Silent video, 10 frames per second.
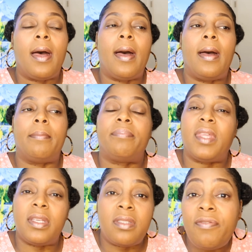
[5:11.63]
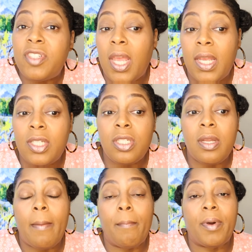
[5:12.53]
Um, things have
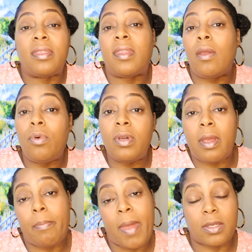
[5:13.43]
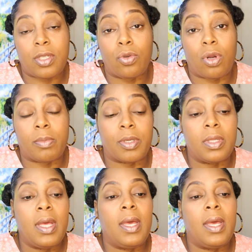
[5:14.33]
changed, but they will get back to normal